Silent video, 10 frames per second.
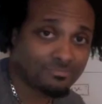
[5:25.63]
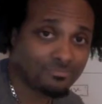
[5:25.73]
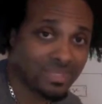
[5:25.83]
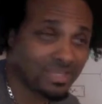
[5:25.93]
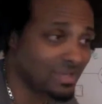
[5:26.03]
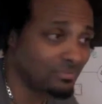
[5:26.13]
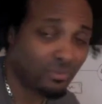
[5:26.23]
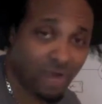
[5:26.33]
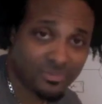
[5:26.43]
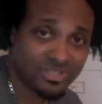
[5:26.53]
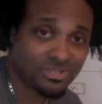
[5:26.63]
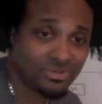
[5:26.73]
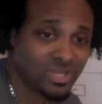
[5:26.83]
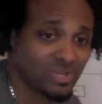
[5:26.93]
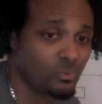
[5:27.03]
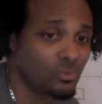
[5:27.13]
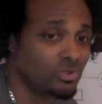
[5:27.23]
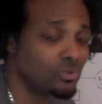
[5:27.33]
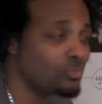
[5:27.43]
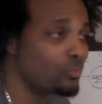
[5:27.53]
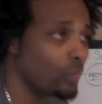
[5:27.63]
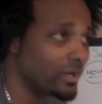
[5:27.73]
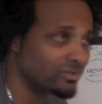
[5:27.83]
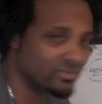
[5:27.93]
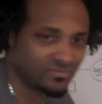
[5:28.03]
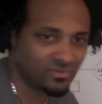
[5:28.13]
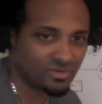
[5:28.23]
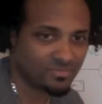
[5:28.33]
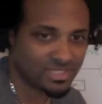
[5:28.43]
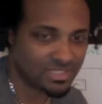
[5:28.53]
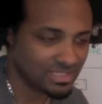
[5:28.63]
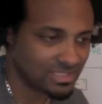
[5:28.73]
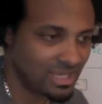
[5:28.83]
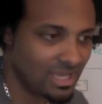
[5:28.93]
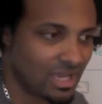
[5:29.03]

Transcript: Because I promise you it will do wonders for your business.